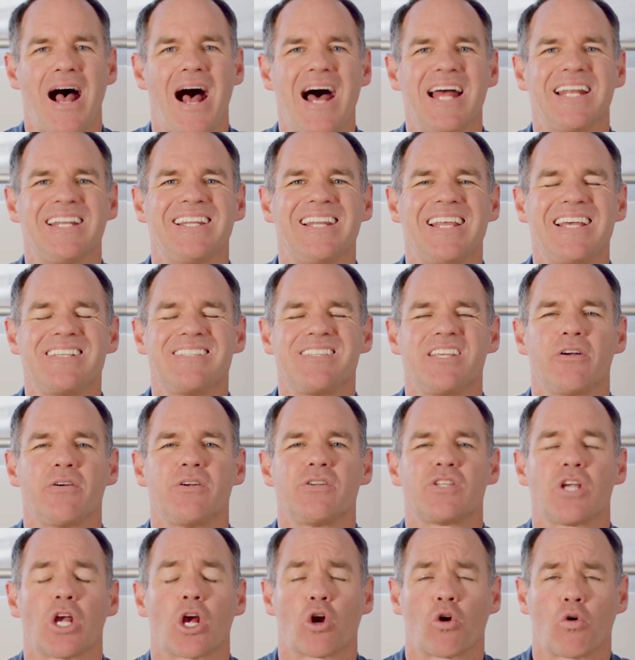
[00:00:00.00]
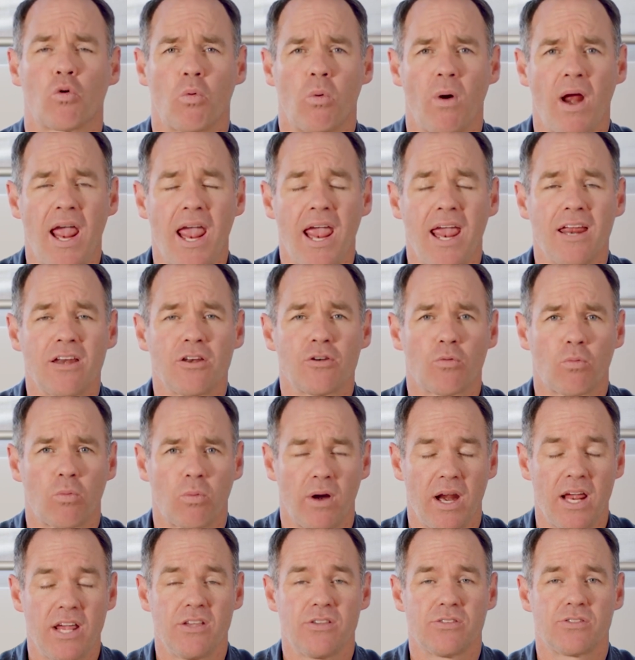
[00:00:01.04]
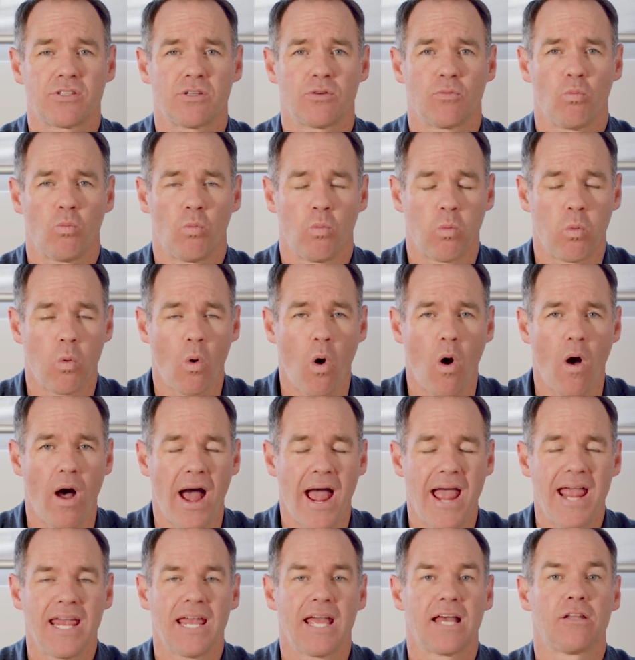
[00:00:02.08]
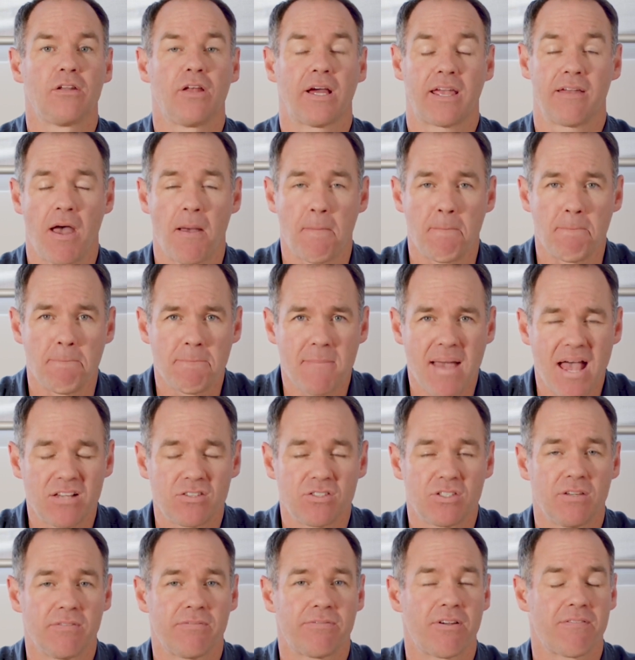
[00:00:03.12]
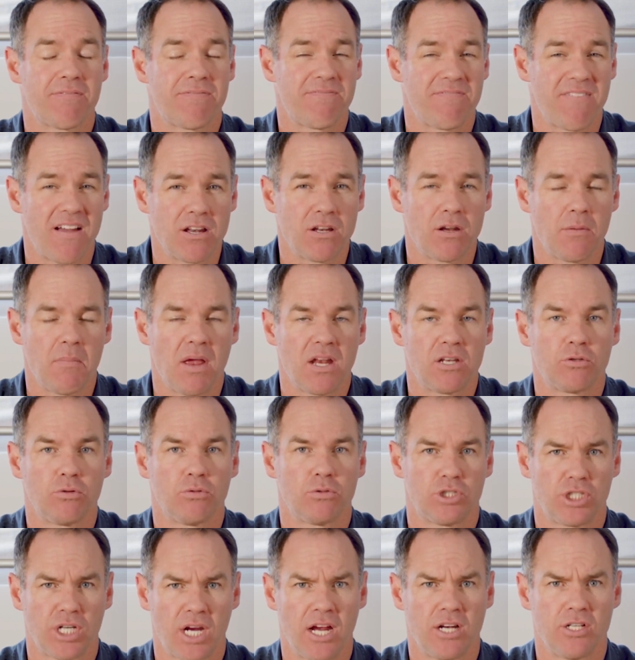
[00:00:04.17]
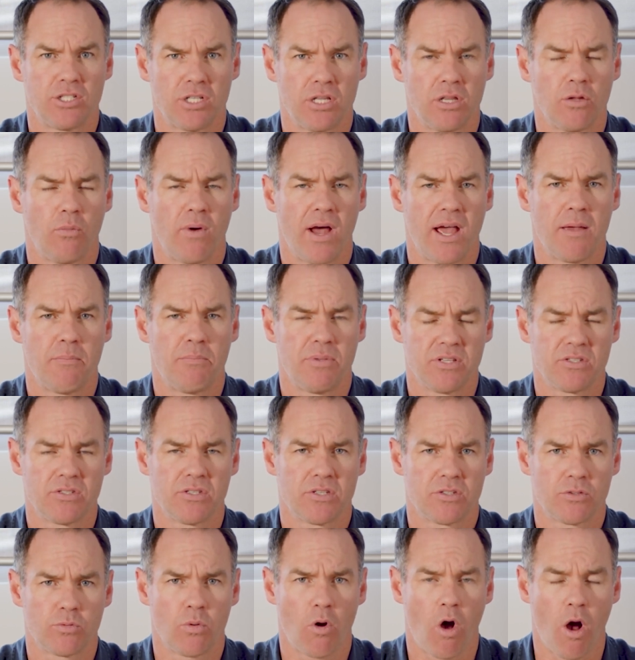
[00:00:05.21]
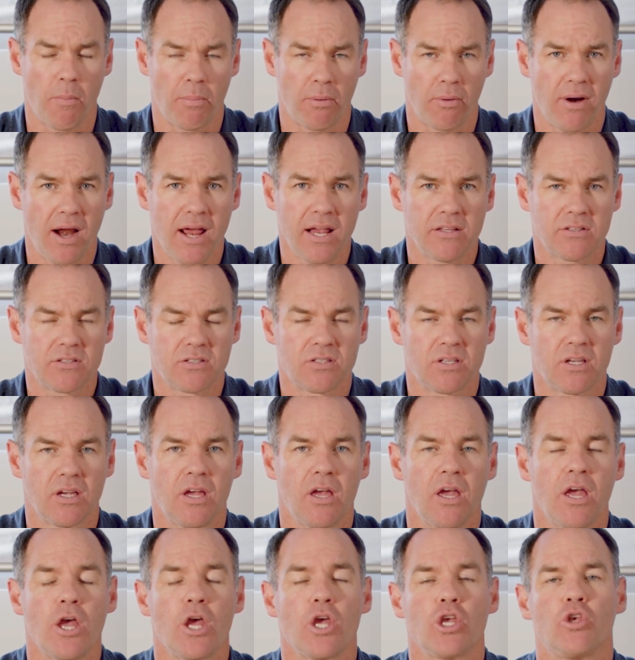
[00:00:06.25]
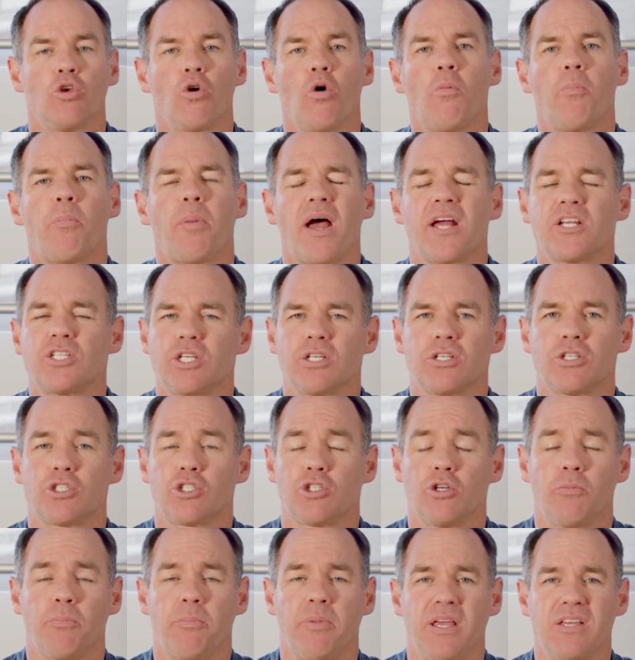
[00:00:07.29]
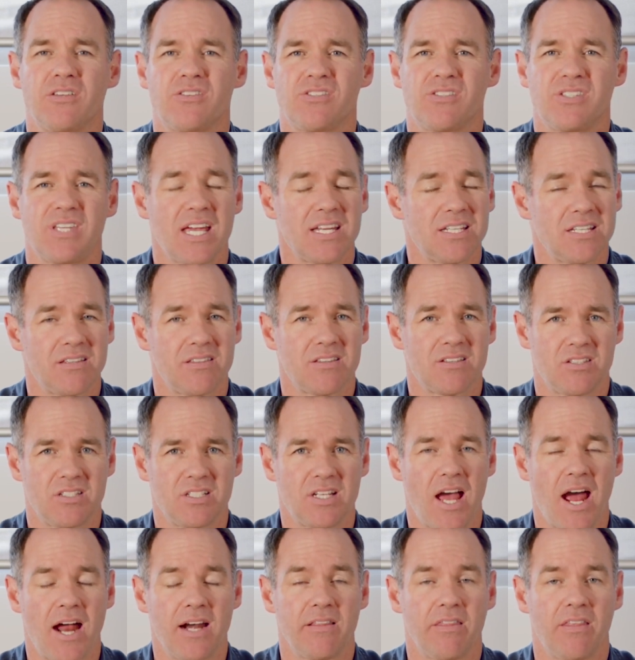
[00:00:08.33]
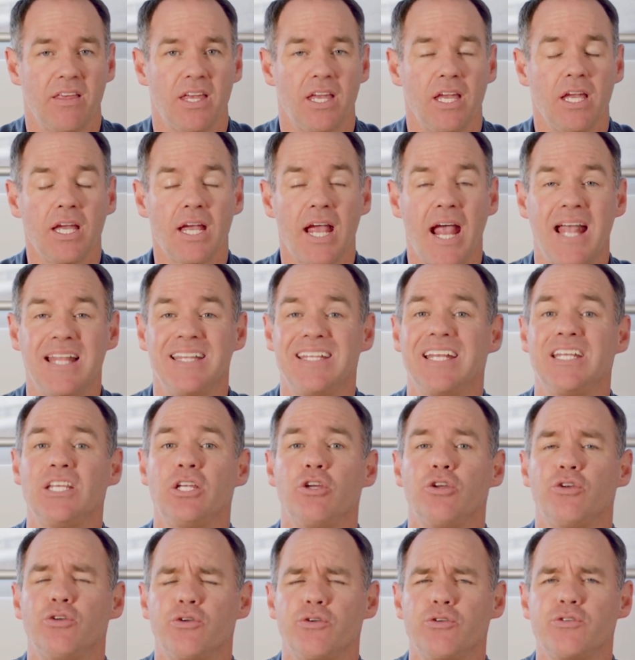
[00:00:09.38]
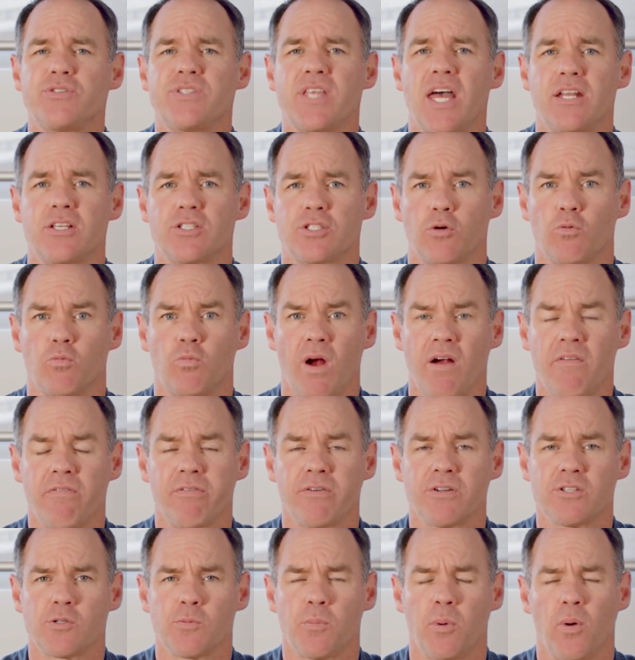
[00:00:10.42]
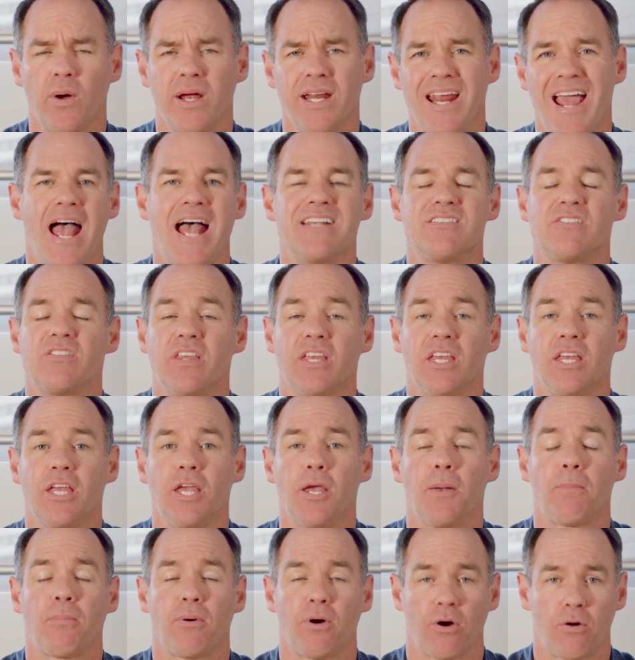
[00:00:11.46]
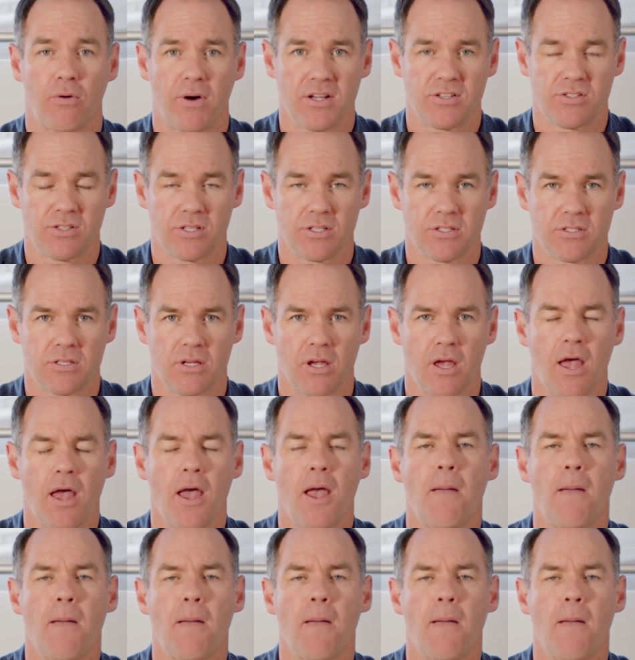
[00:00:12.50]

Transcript: Unless there is a grand reason why, like a massive fundamental change in the way a business operates, your budget should be set at the start of the year and then you use that as a reference point as the year progresses.